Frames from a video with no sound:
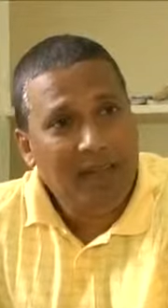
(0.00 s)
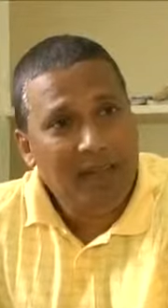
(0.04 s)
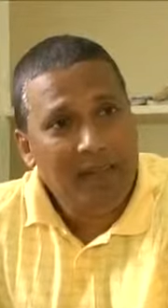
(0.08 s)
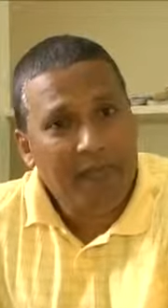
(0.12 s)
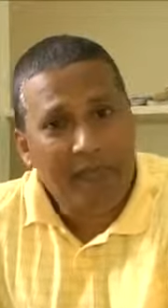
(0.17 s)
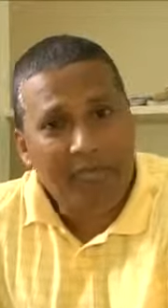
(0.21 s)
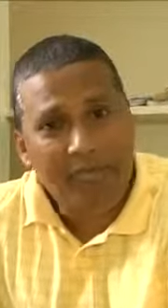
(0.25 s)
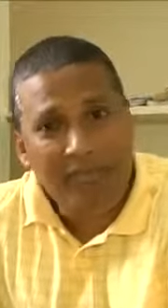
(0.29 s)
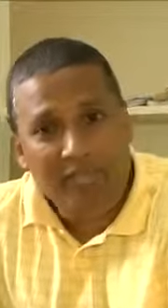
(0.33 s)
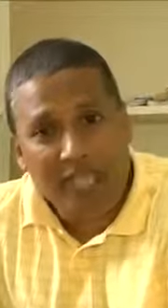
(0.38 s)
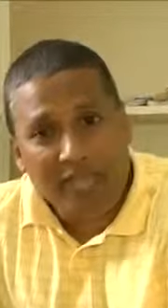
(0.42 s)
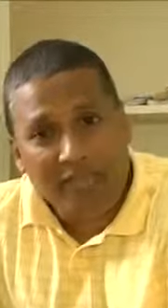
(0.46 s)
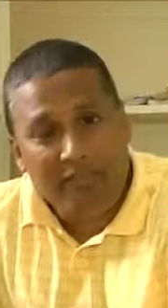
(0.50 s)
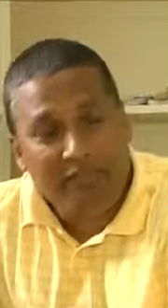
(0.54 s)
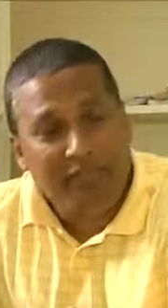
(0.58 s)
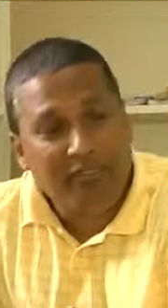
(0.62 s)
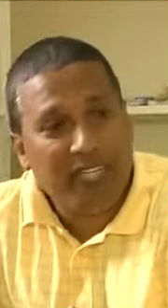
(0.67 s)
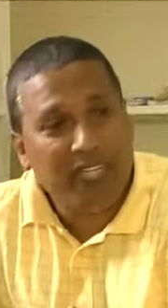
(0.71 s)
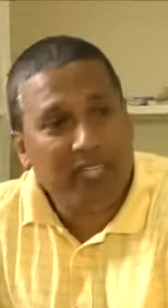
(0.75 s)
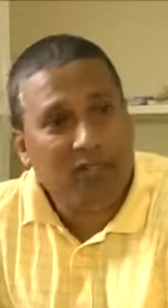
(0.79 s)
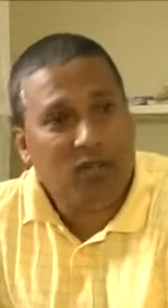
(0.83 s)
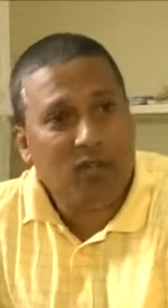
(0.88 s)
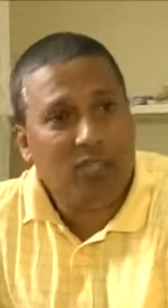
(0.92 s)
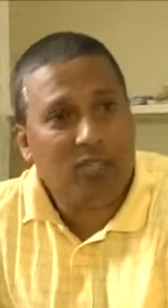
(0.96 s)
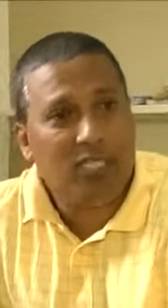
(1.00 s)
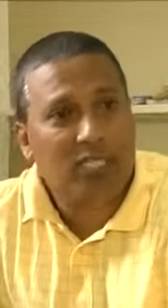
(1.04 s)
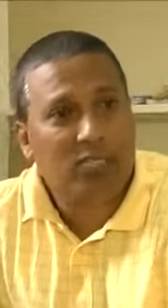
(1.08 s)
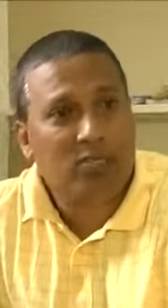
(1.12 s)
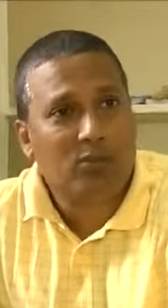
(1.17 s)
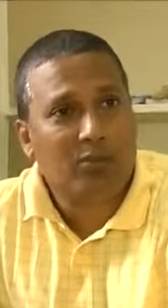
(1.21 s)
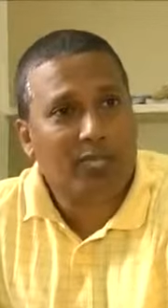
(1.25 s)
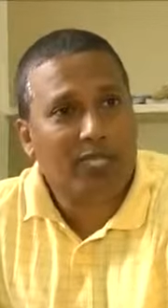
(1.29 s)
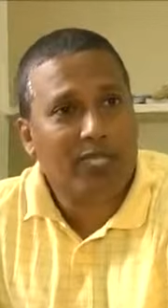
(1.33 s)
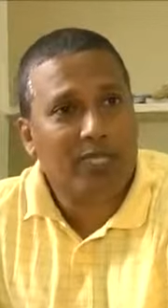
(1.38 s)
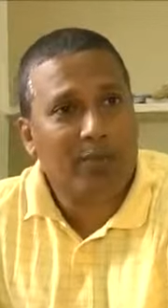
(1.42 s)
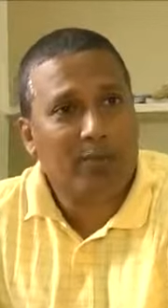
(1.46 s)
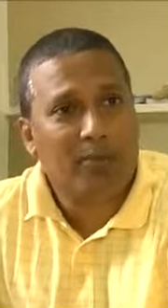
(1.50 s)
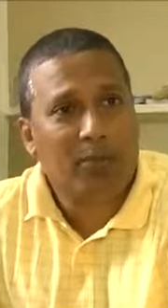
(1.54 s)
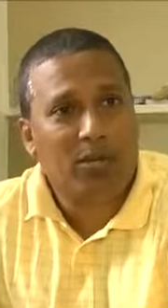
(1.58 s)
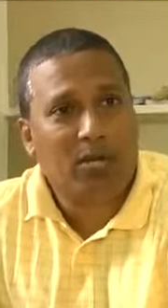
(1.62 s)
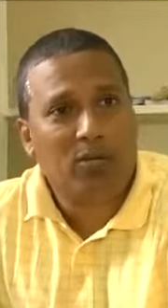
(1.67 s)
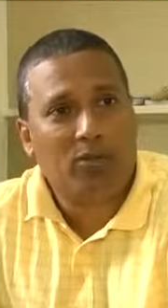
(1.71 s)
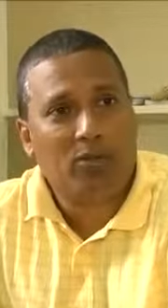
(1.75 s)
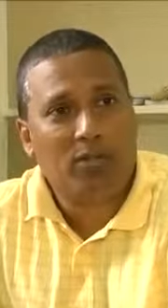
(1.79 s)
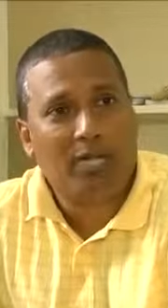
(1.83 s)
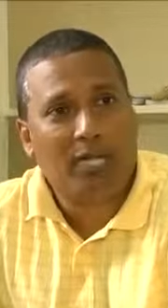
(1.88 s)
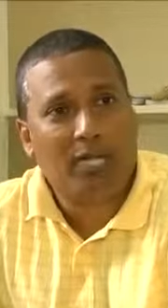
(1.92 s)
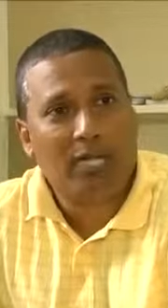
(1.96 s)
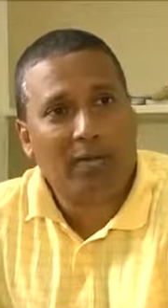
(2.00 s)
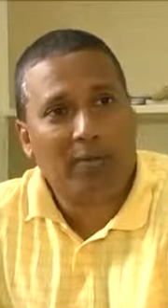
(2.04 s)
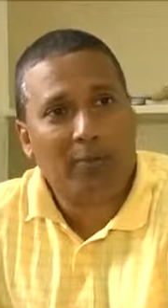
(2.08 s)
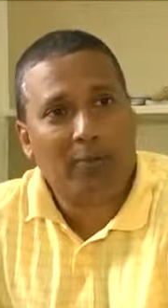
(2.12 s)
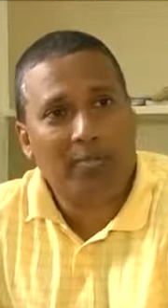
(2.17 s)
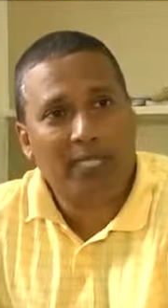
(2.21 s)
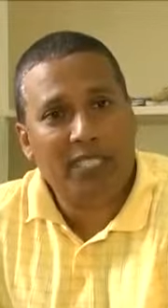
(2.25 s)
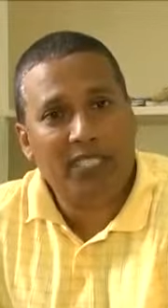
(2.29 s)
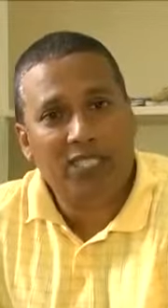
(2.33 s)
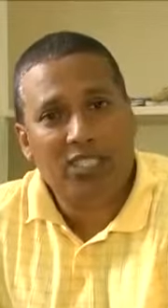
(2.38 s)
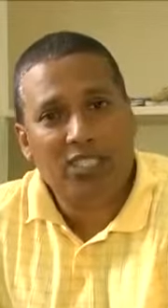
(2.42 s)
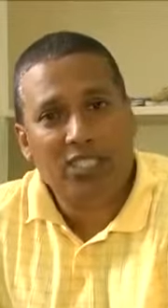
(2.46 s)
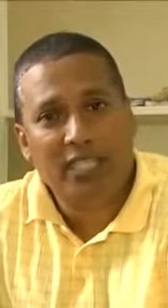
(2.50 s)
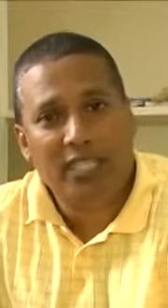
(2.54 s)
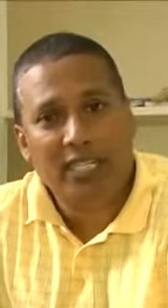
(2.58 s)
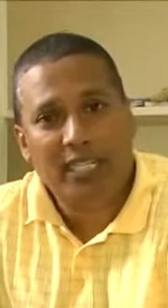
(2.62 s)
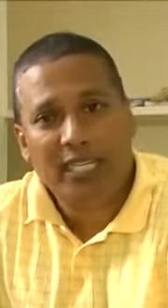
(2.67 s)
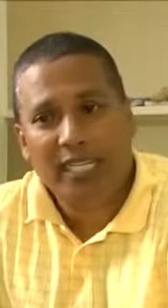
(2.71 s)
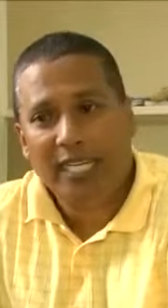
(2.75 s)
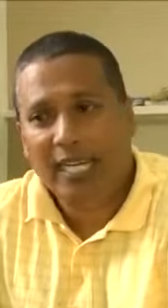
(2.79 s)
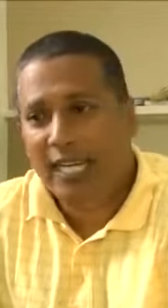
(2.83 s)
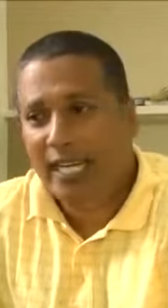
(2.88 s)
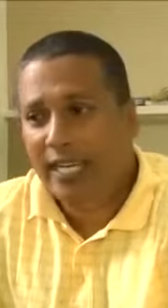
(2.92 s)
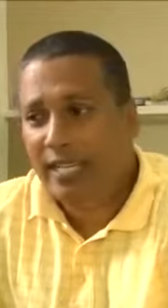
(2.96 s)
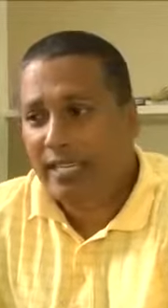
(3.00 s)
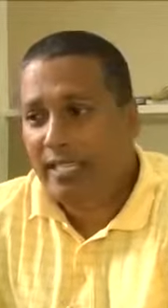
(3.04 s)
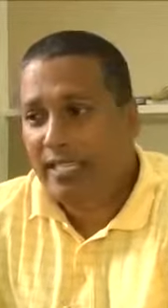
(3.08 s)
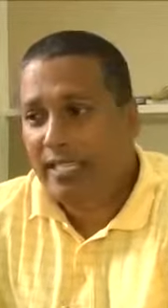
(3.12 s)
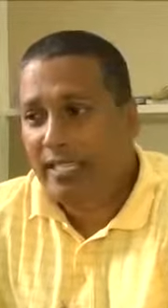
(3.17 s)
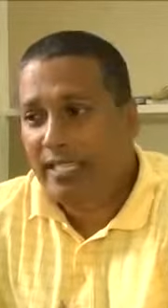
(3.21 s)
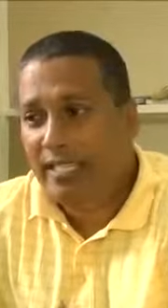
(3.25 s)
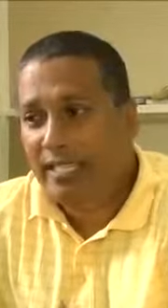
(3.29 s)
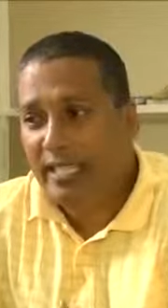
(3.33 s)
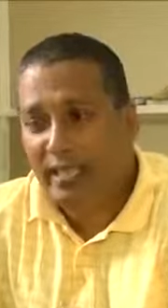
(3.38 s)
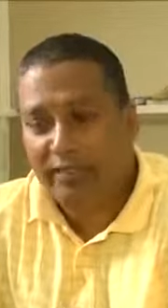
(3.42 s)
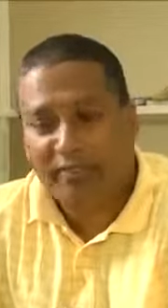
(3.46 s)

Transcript: Nothing on the 20-pound LPG and